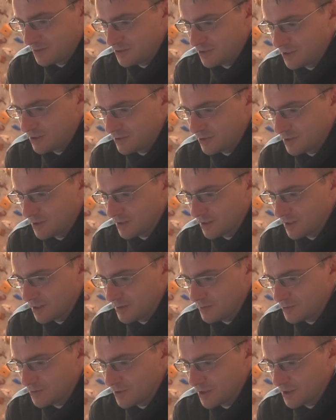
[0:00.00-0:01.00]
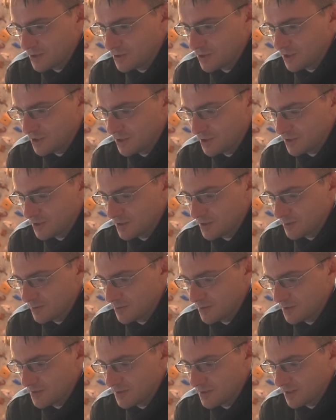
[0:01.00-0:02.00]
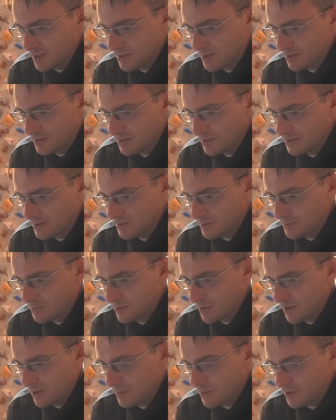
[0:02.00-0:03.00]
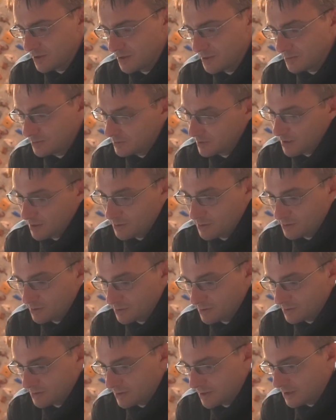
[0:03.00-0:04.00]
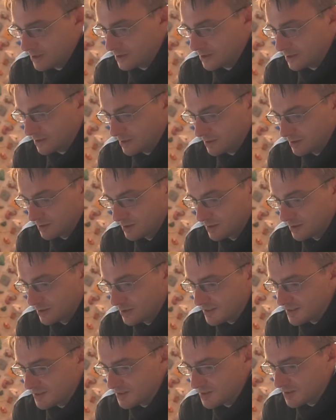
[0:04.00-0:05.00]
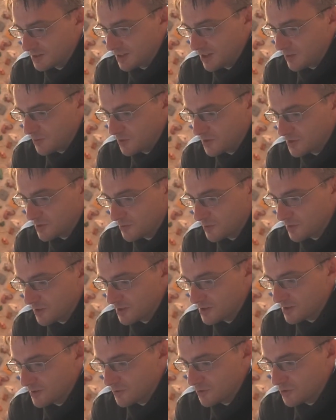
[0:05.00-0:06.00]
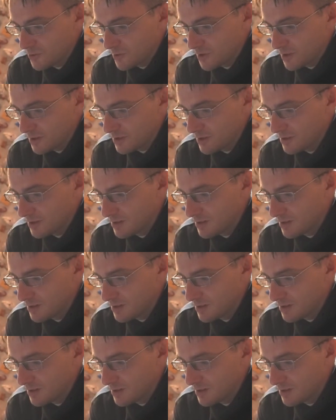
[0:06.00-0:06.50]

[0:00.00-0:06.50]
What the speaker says: generating climb, try changing some of the set parameters. That one, then it did it. So it gave me some things in between.